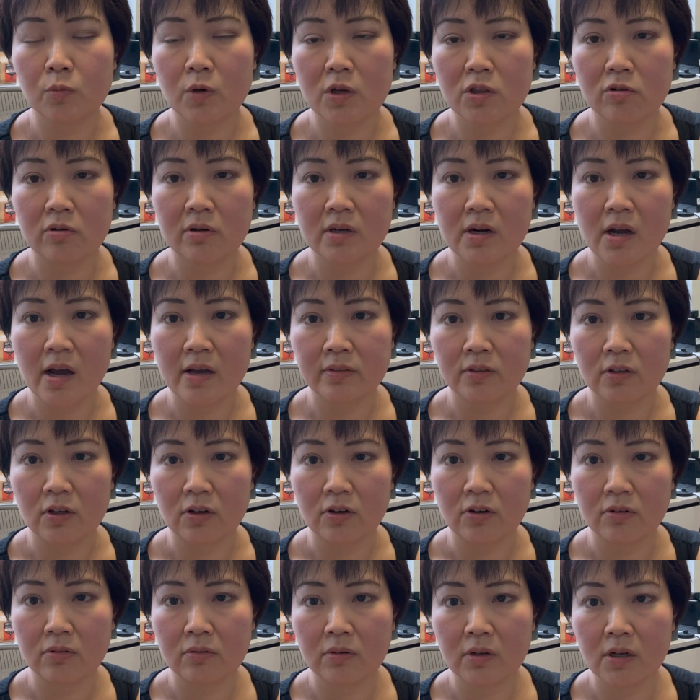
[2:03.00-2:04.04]
whether or not
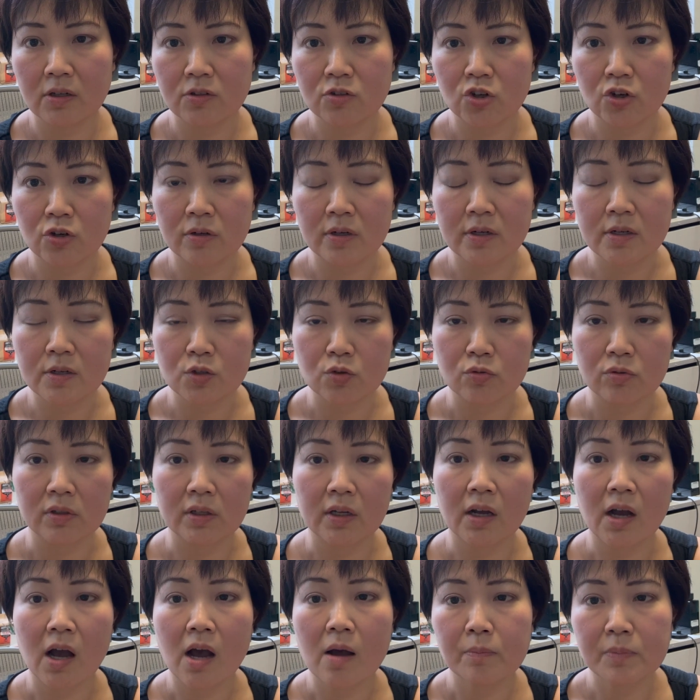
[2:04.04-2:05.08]
their attorney is really
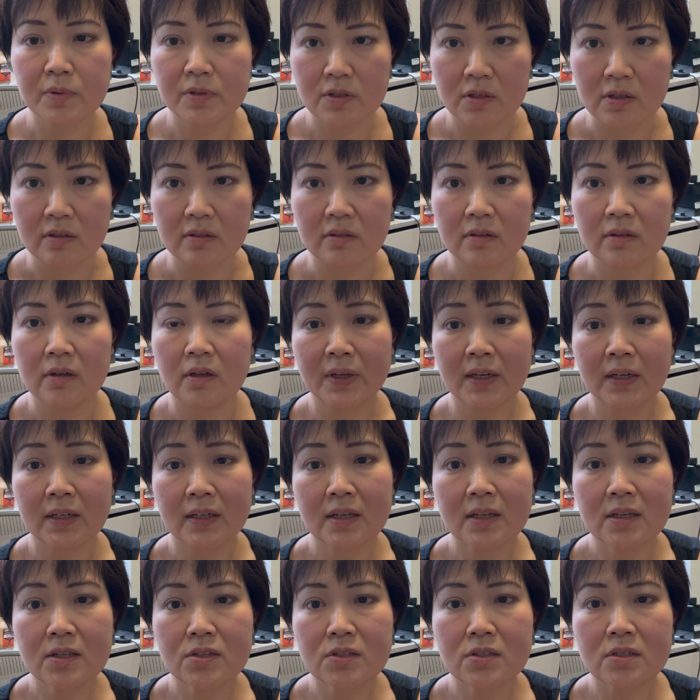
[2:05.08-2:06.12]
competent. But it
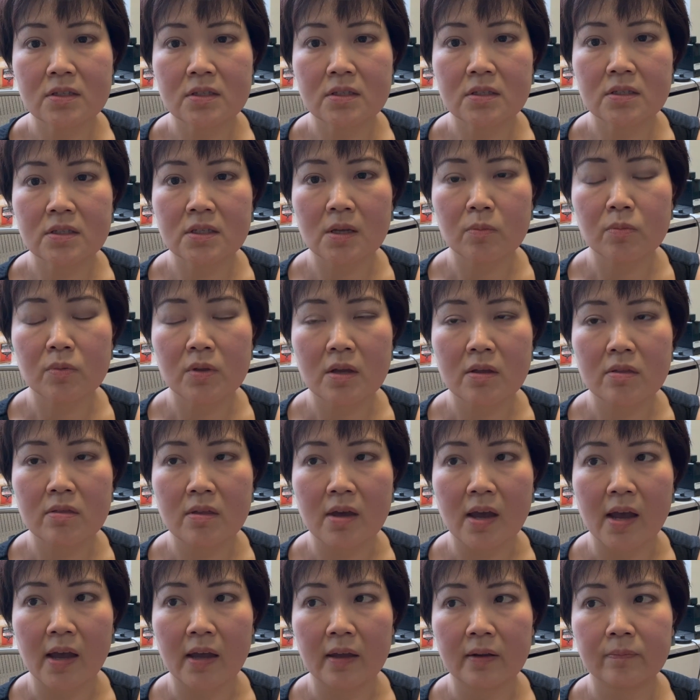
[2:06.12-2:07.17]
is something
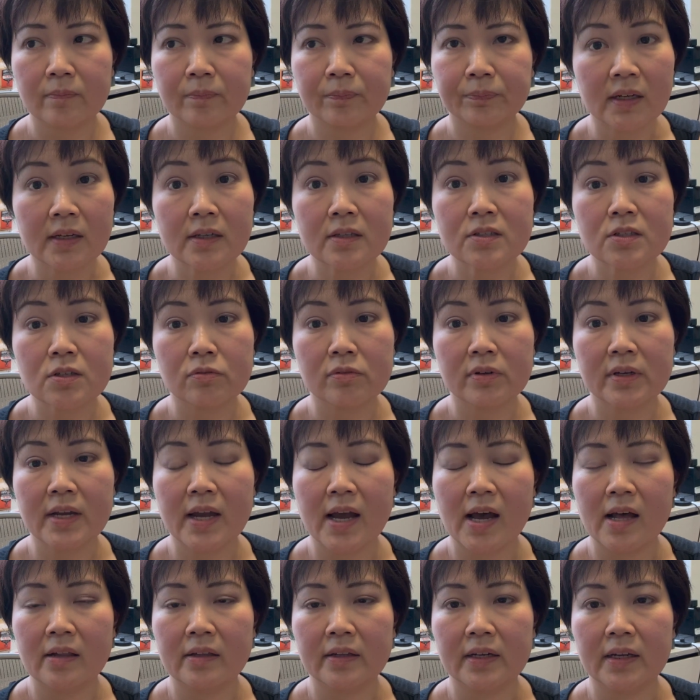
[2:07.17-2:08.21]
that is a
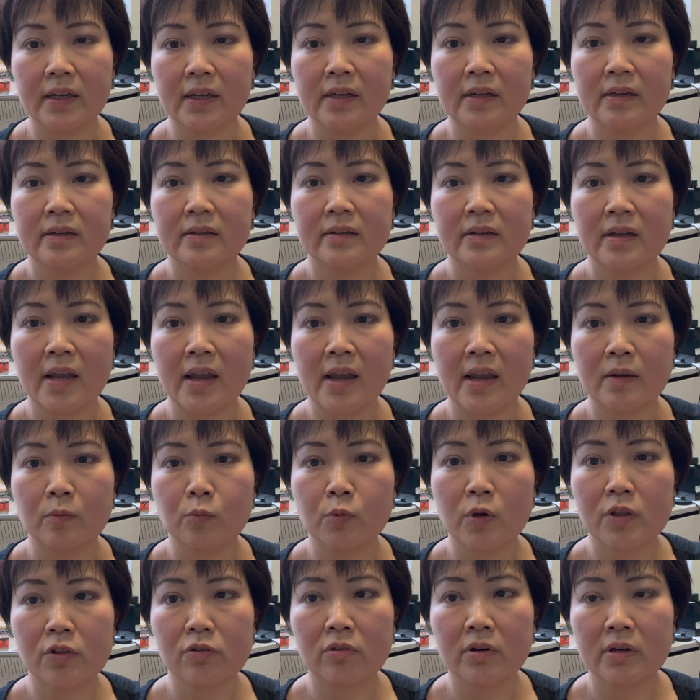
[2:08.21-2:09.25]
reality, and
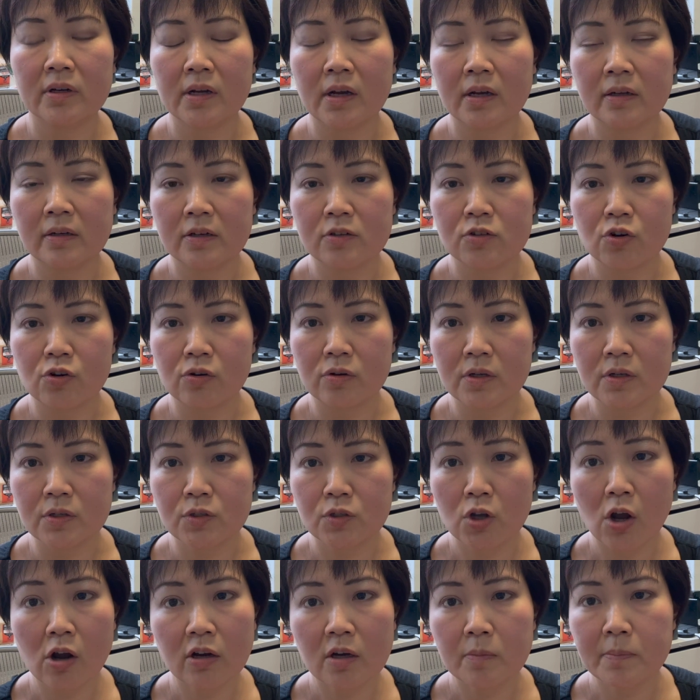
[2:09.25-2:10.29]
whether or not attorneys
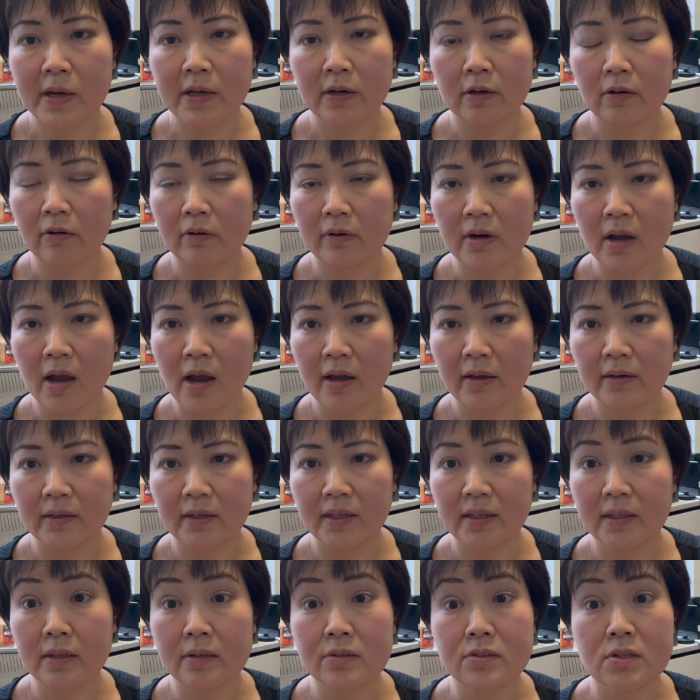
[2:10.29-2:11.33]
talk about it or not,
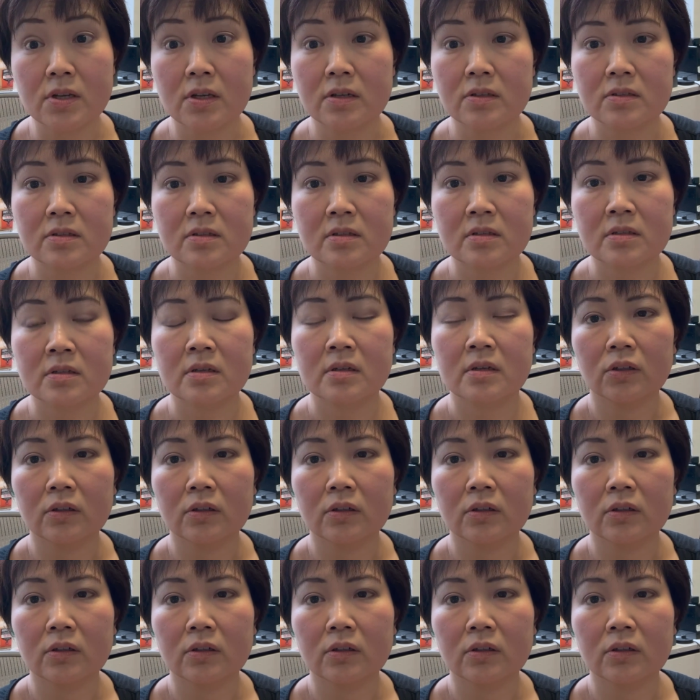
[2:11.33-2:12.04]
it exists.